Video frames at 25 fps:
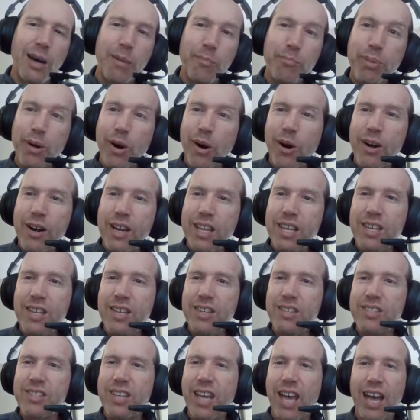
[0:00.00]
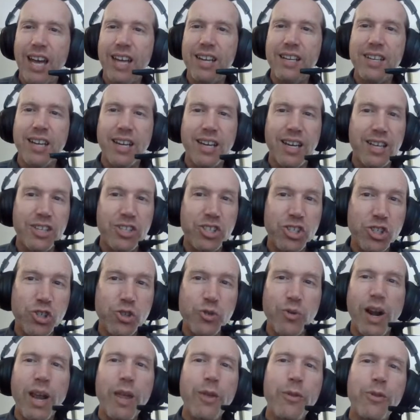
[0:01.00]
parties had
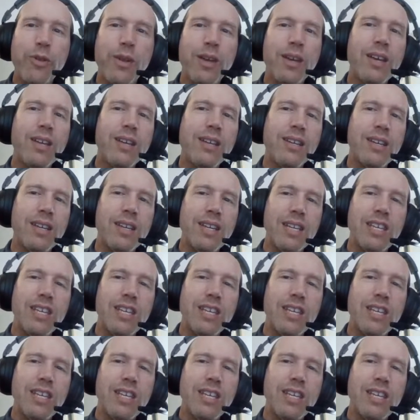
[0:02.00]
strengthened in